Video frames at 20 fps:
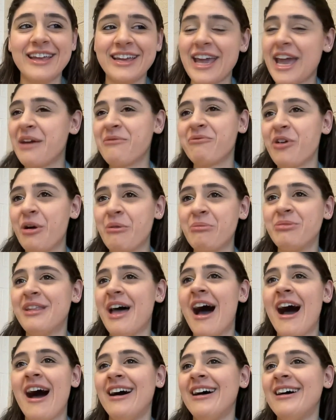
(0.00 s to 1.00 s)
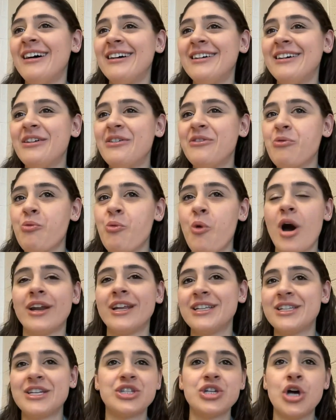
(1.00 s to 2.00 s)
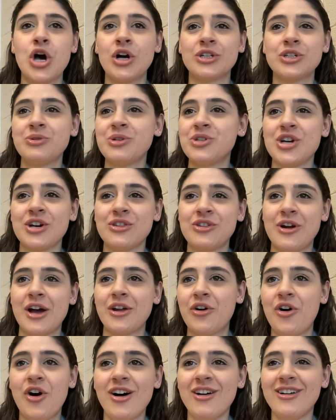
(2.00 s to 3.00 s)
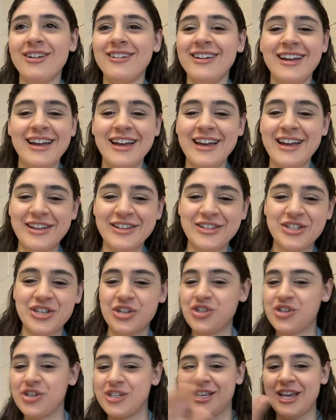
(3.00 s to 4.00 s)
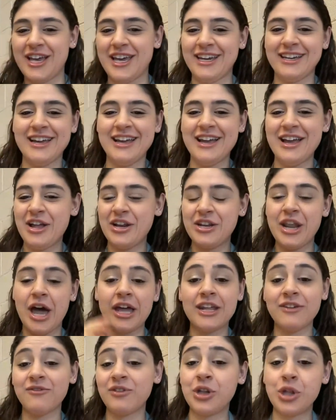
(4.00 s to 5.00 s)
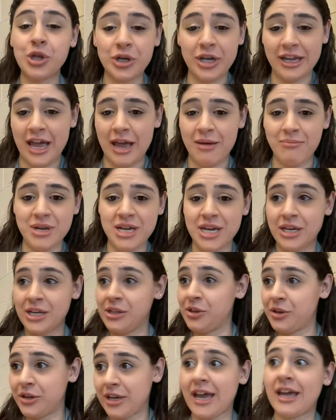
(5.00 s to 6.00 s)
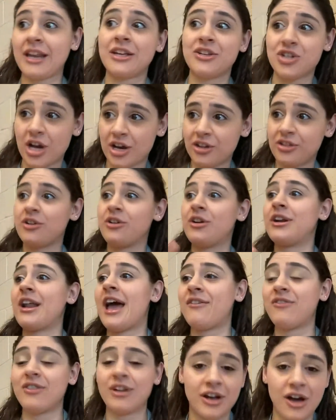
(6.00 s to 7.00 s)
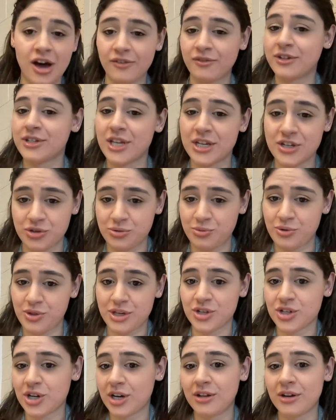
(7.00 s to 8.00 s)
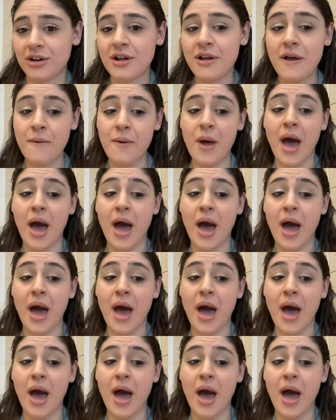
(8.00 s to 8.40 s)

came from not wanting to talk to each other at all to just like not even looking at me, looking at each other and having a conversation with each other.